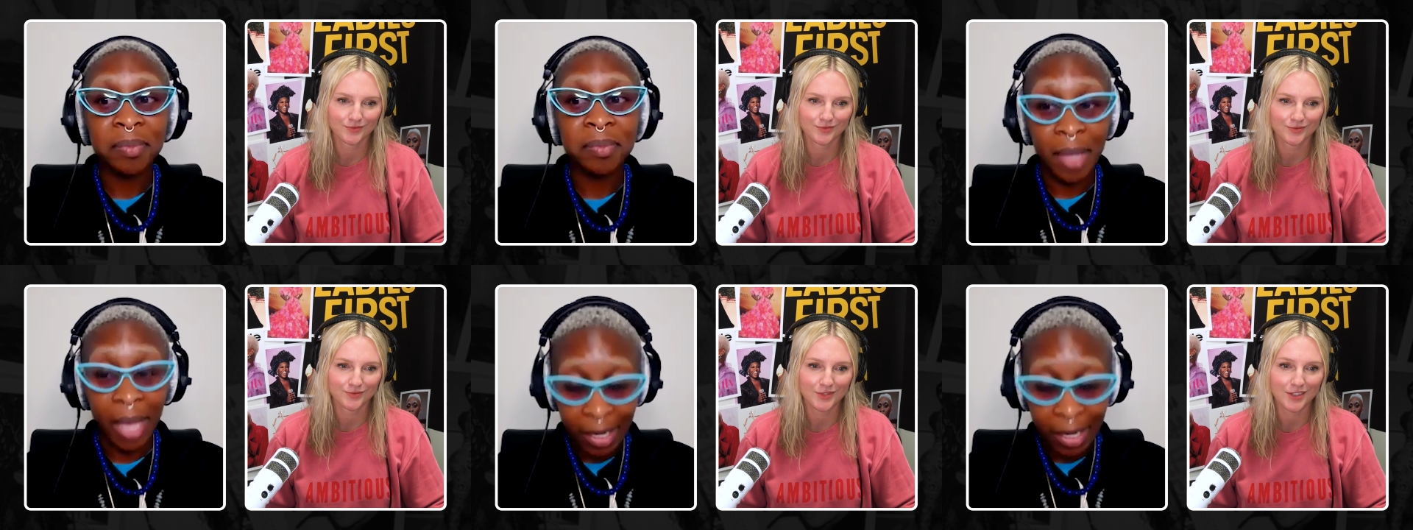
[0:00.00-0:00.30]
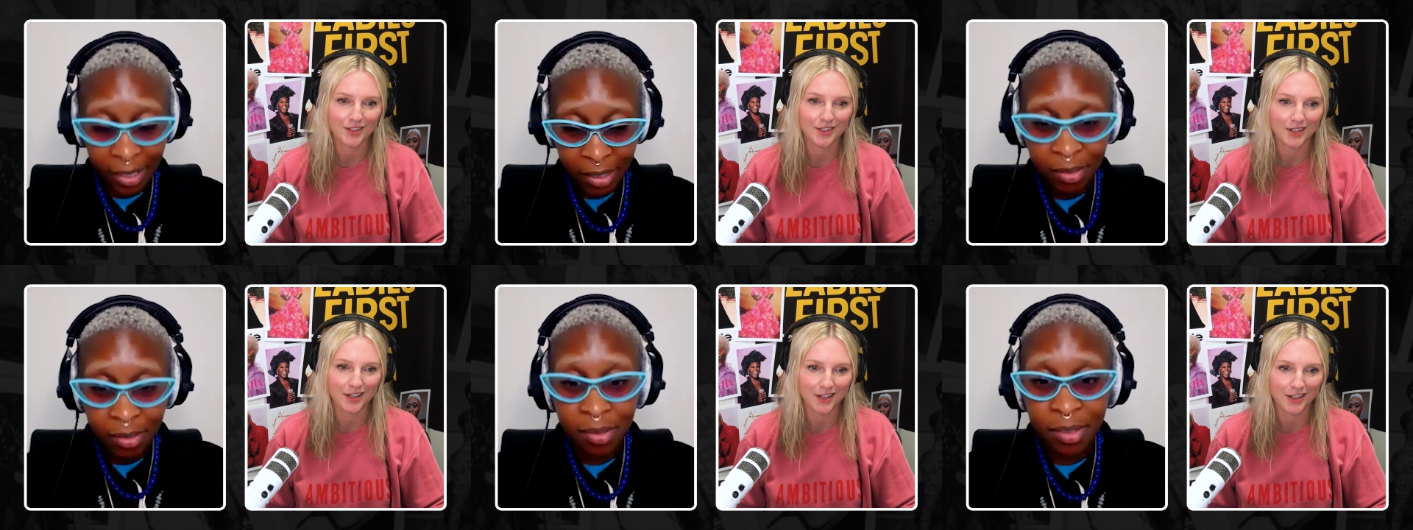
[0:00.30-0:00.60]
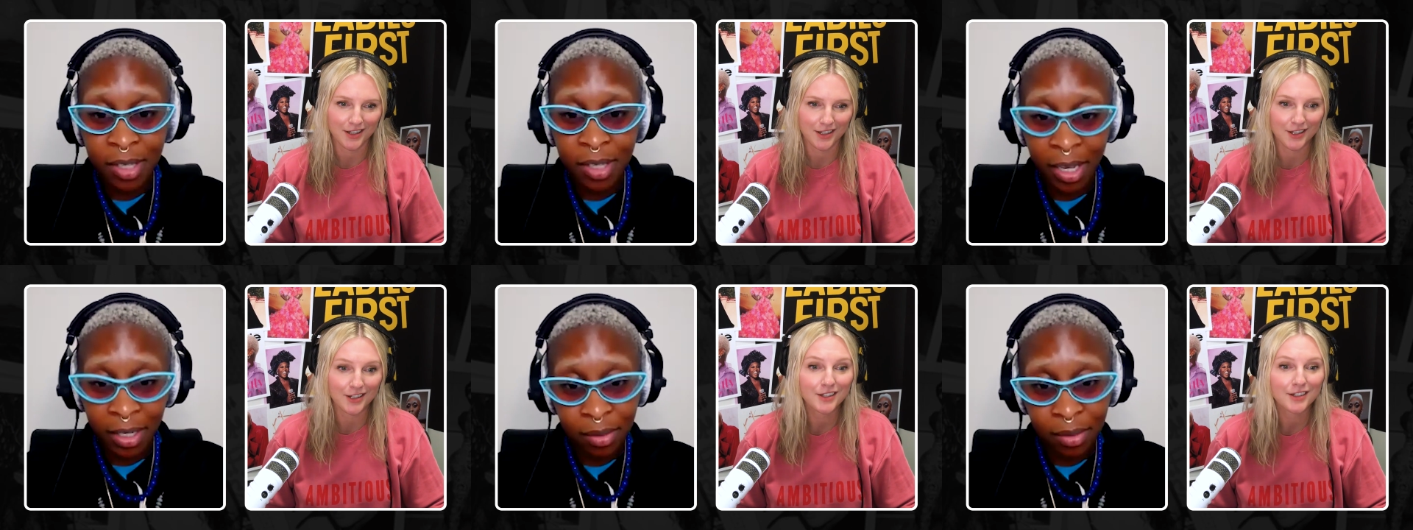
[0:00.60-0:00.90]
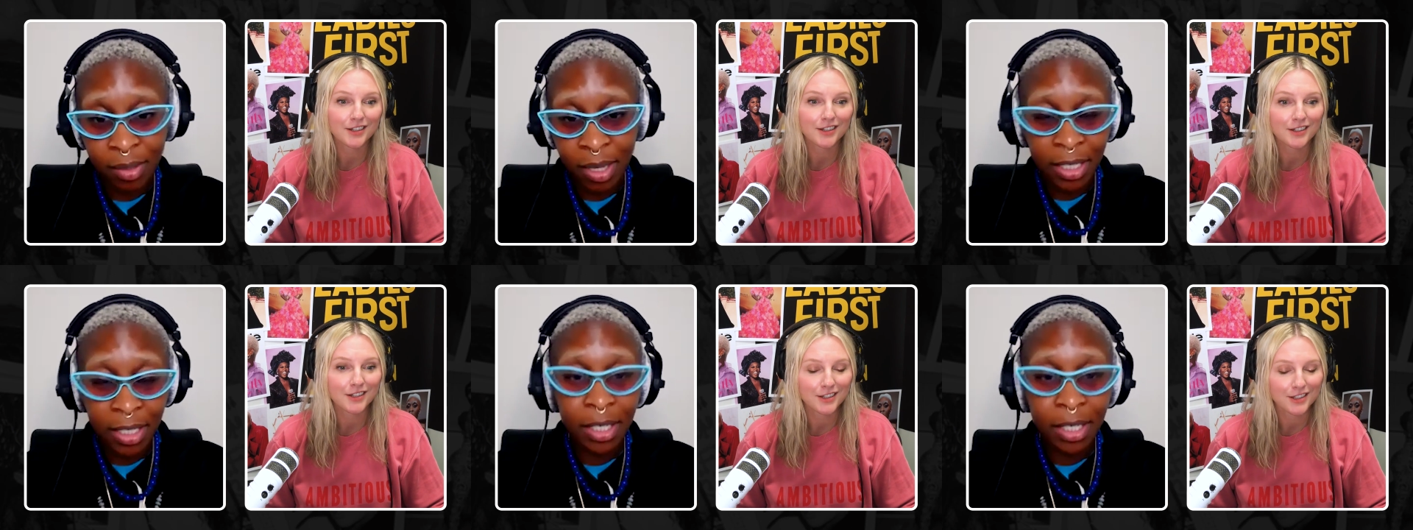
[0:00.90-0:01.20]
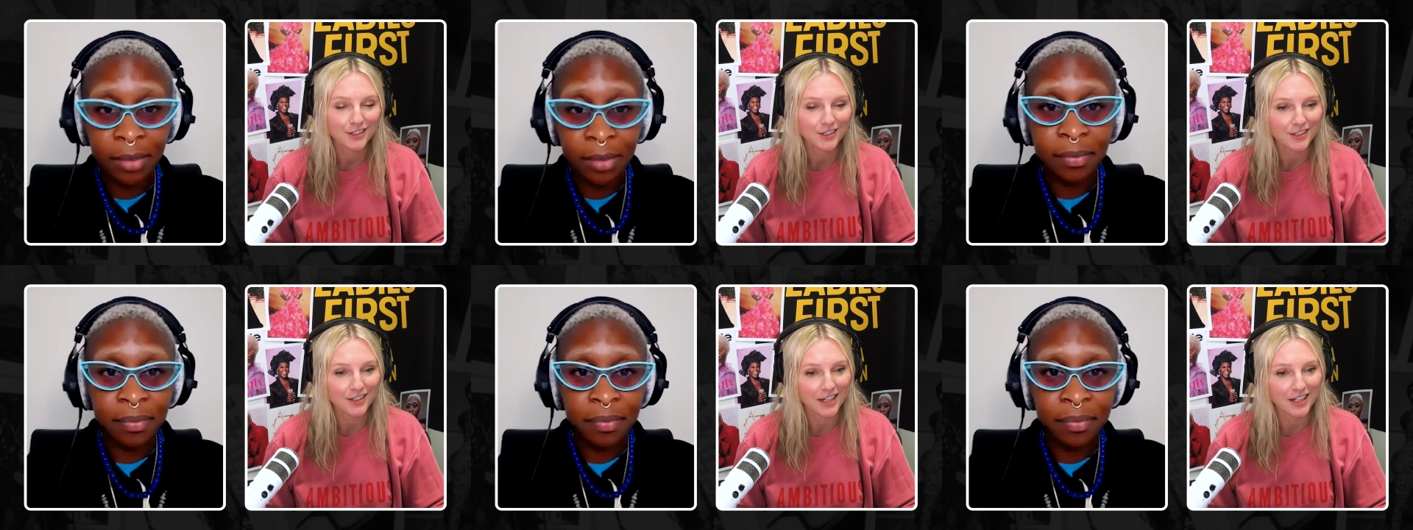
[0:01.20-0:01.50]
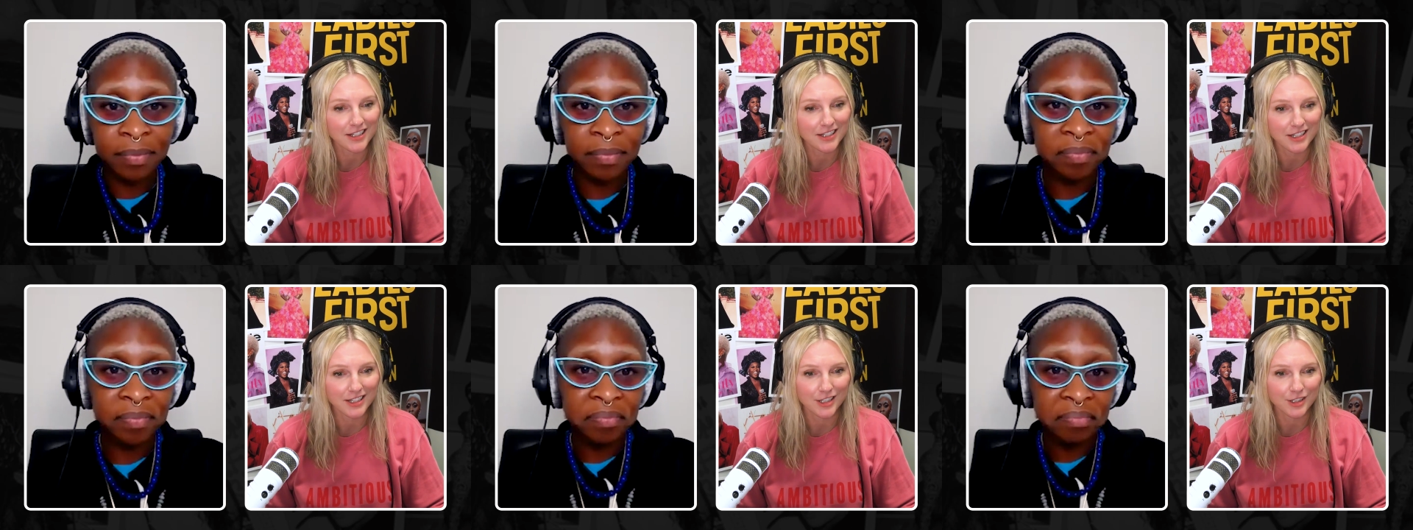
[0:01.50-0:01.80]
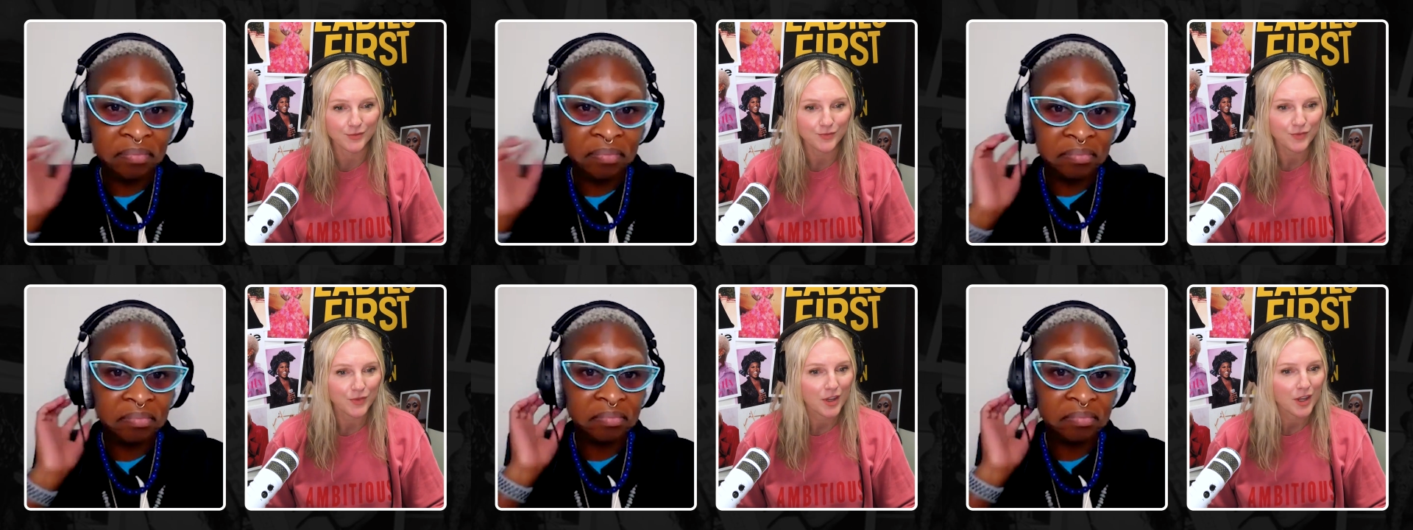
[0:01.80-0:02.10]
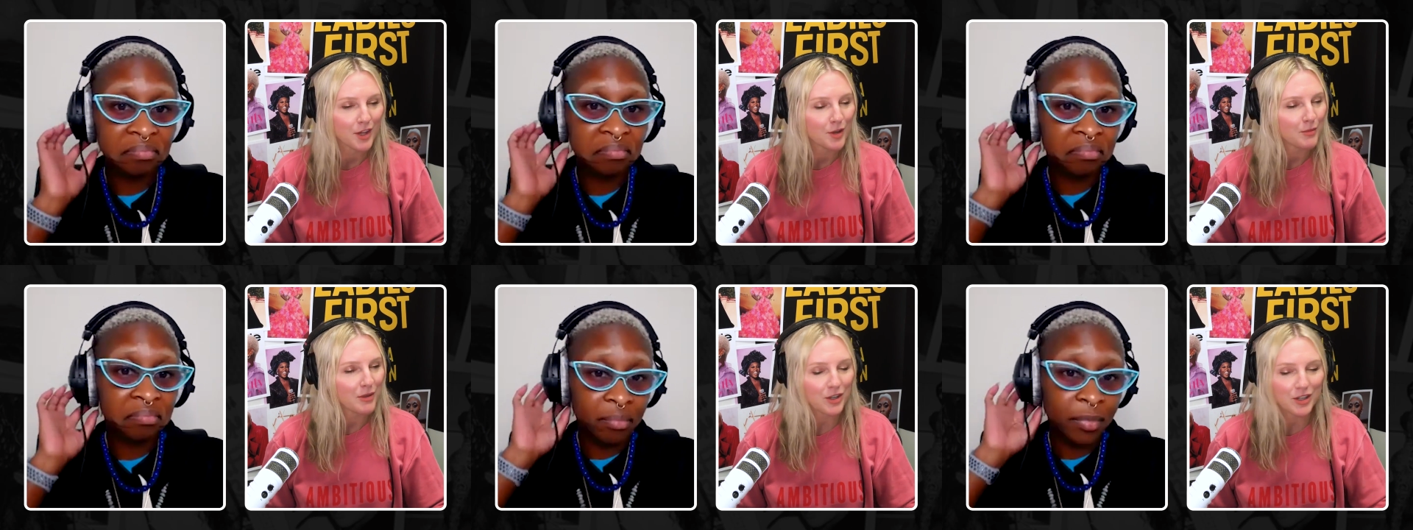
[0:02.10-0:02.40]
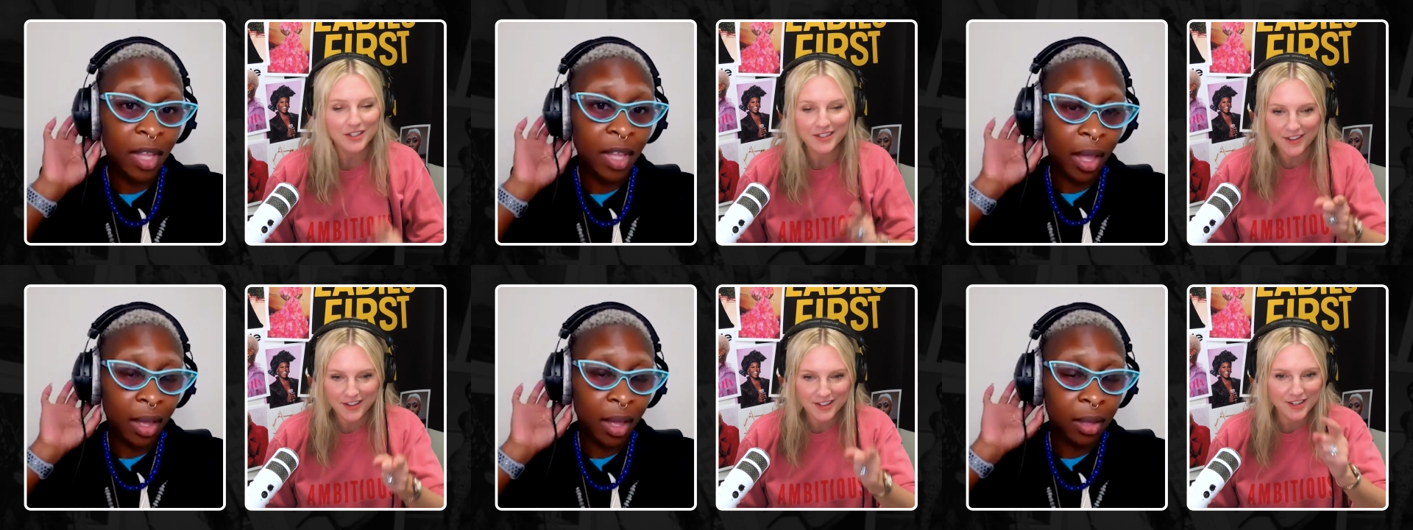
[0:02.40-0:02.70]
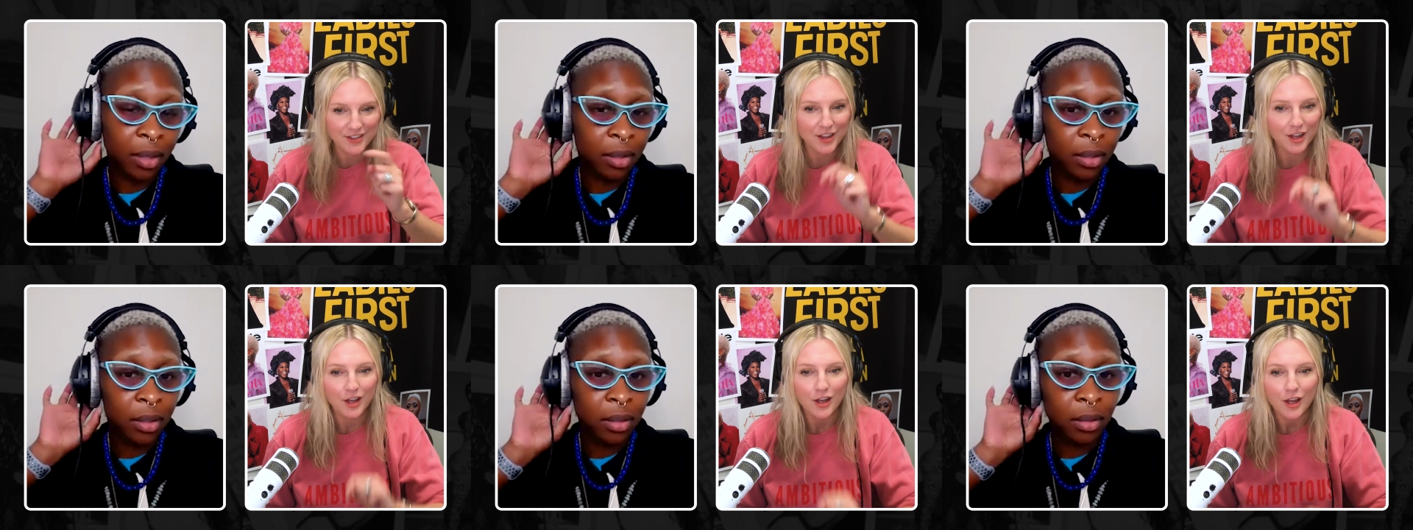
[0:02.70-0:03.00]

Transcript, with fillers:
Speaker 1: And they did it. They did it.
Speaker 2: Yeah. So that's the